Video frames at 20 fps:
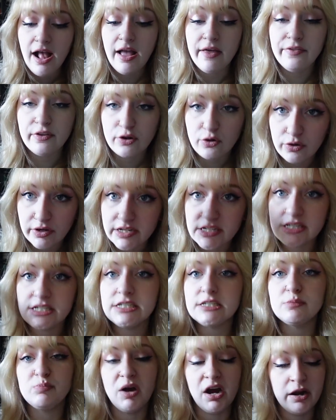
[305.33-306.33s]
And the
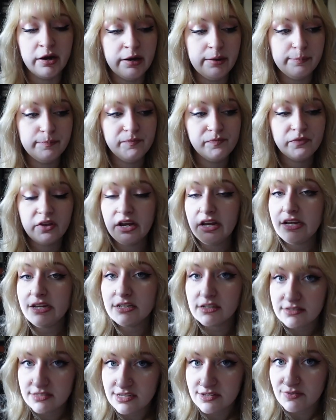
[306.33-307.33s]
craziest part, he
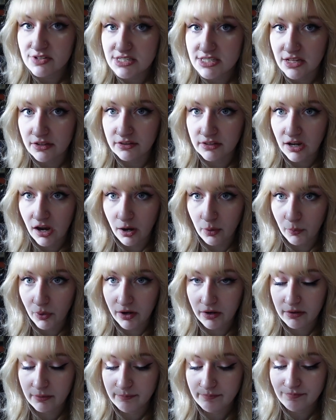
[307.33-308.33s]
doesn't even sell the
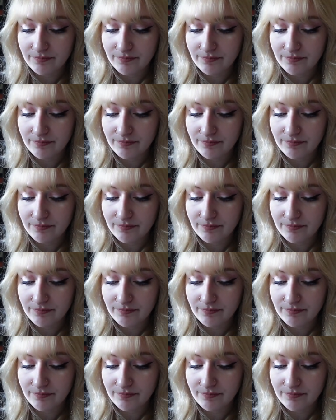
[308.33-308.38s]
artwork.